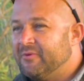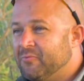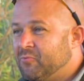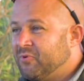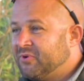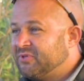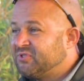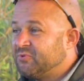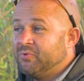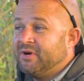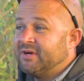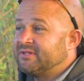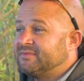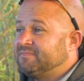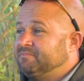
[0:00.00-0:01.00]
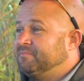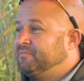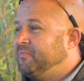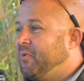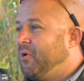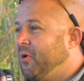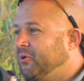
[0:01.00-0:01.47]
which works
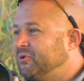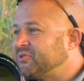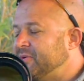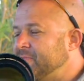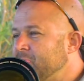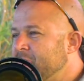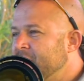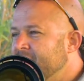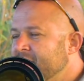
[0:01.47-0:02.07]
awesome,